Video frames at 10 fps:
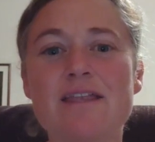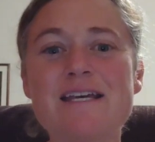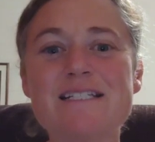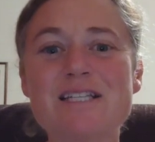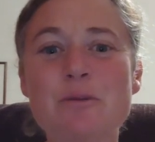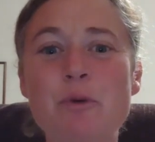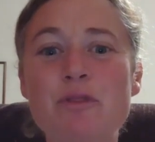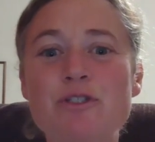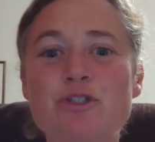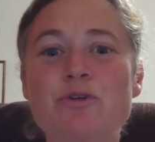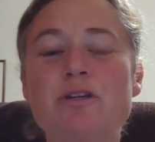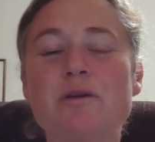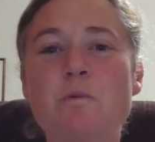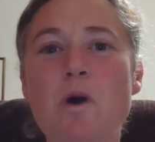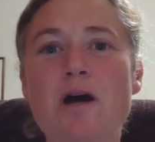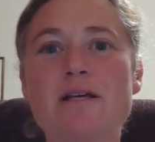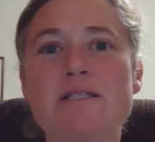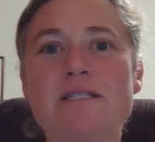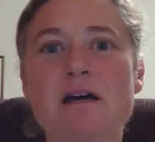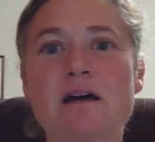next stop on the journey
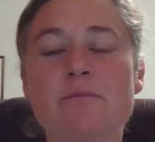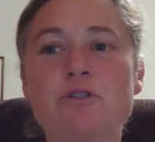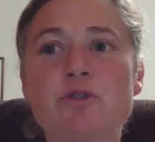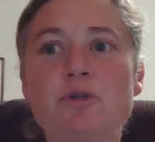was to